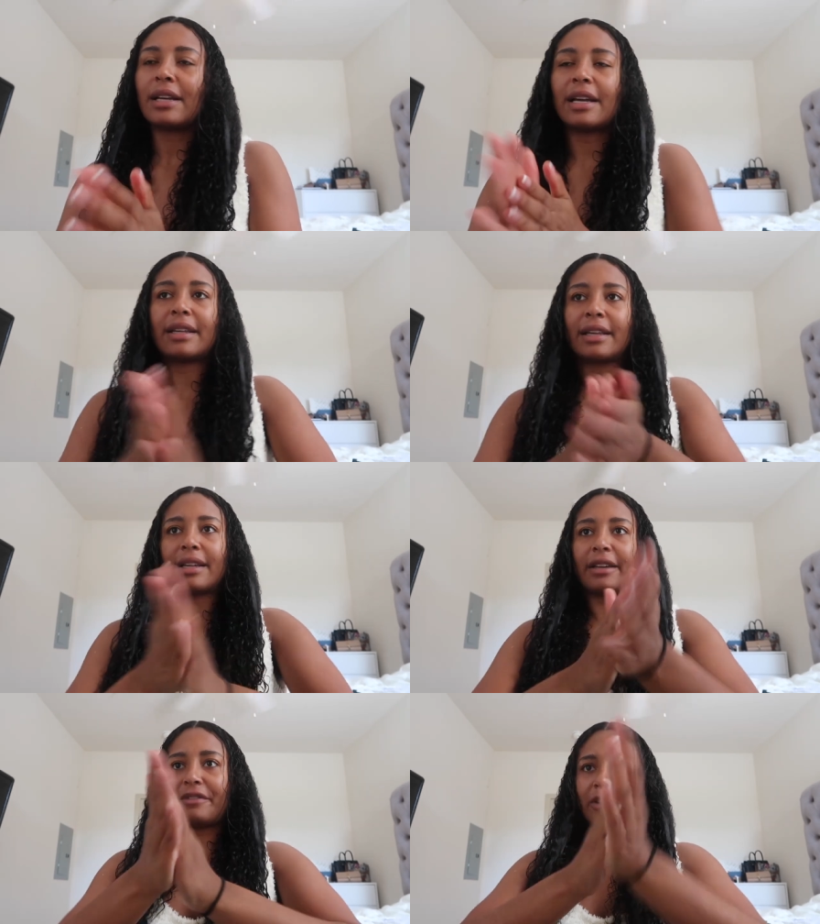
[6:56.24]
And
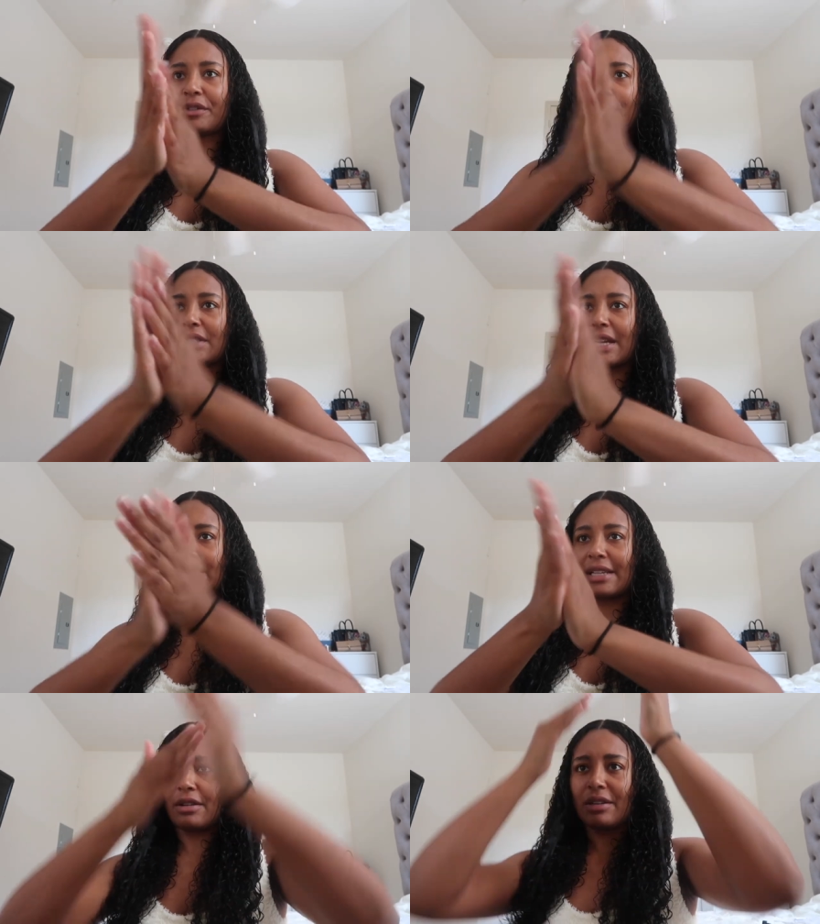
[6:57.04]
again, I've never
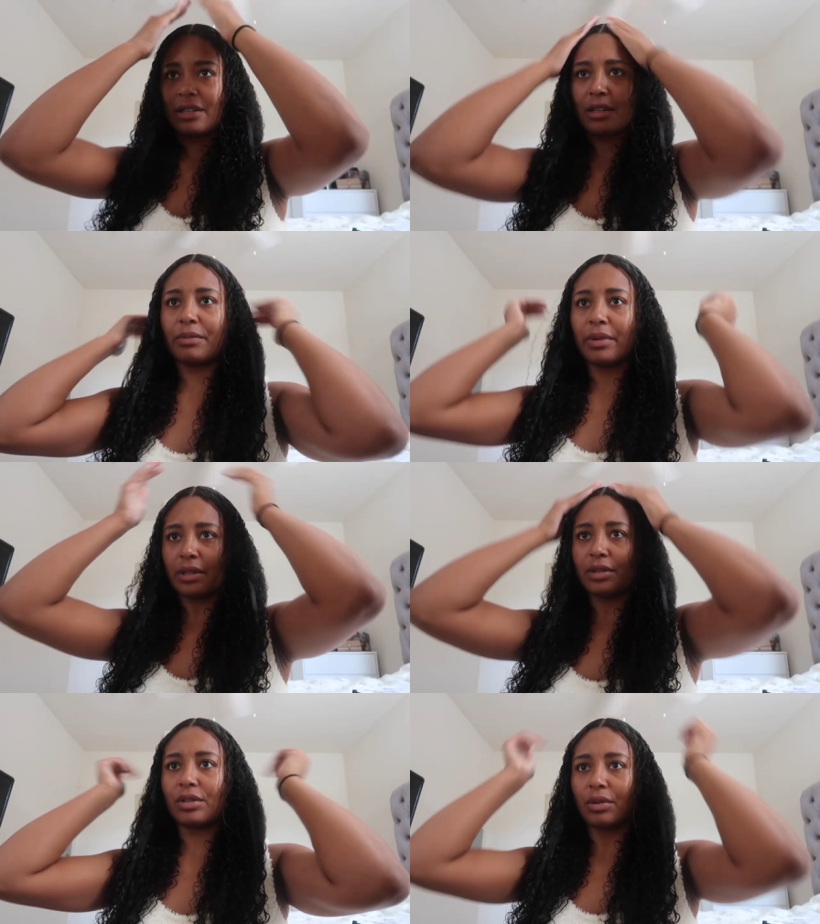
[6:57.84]
sat down and done a
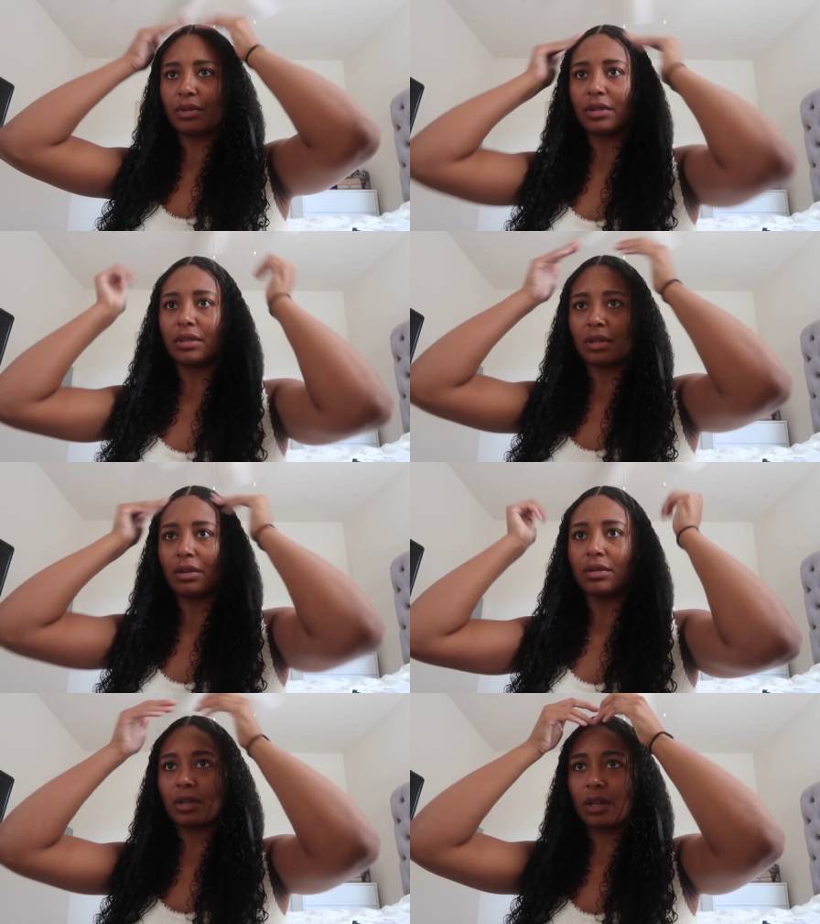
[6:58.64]
bun, so this is,
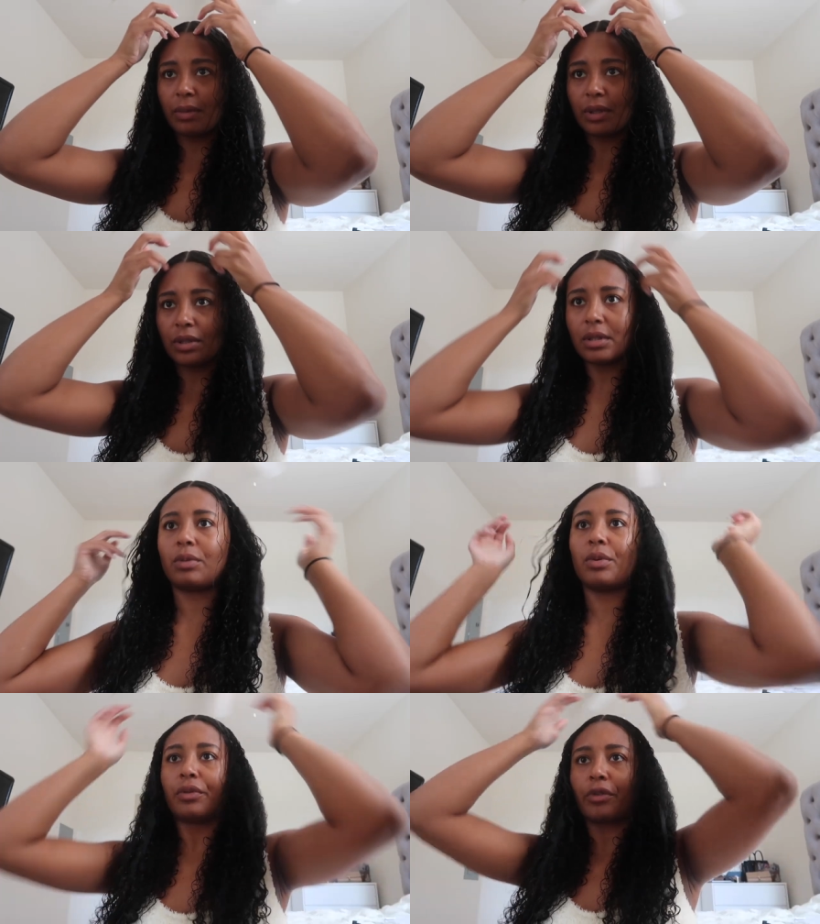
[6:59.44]
this is gonna be so
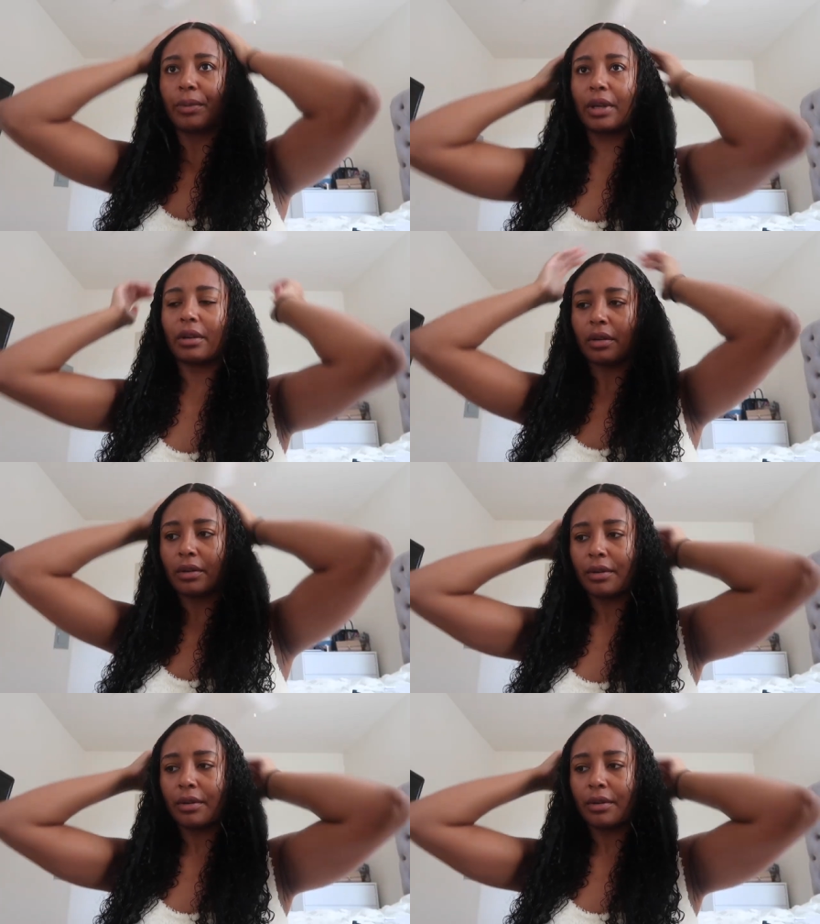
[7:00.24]
new for me.